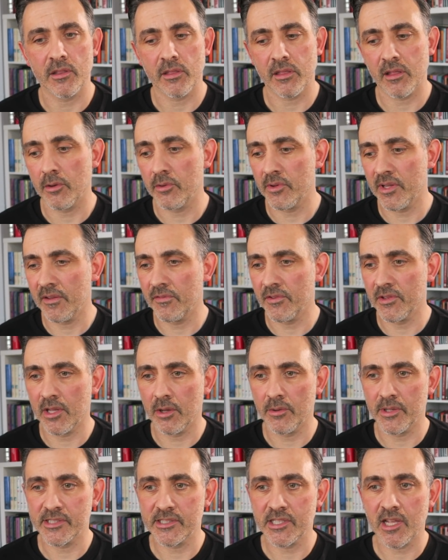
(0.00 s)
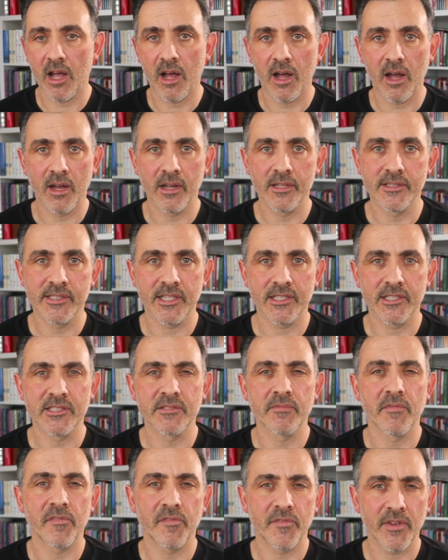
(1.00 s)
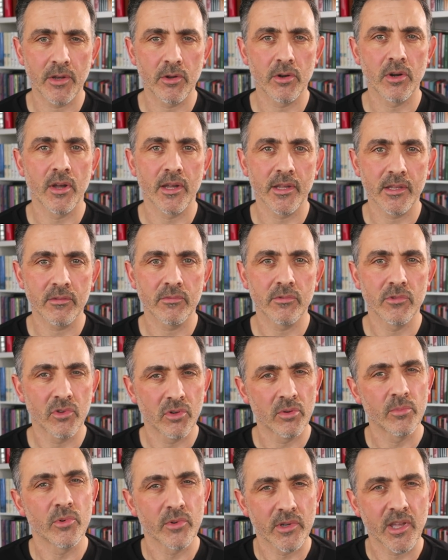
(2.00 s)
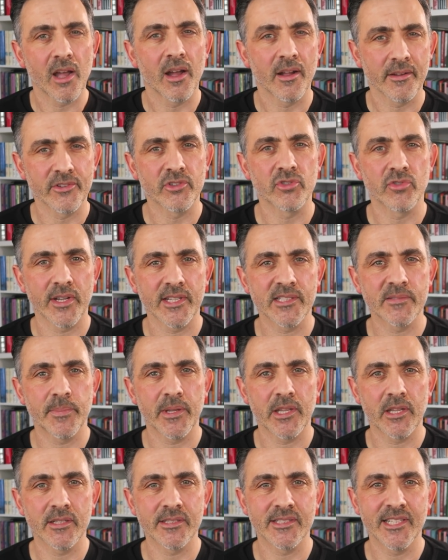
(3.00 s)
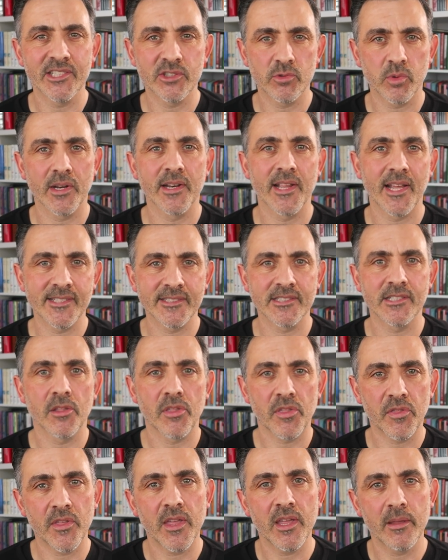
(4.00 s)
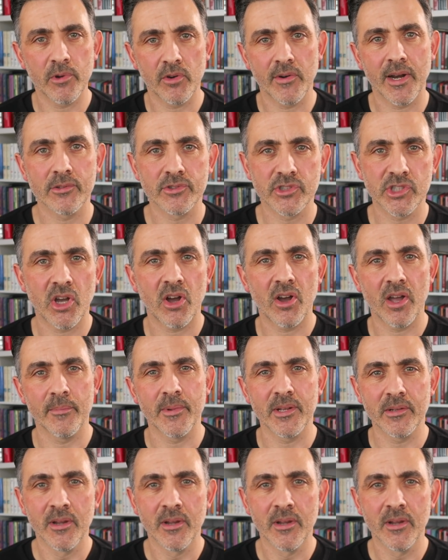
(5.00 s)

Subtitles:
So even though it's cards, it doesn't feel like normal card tricks, because each one has this theme around time.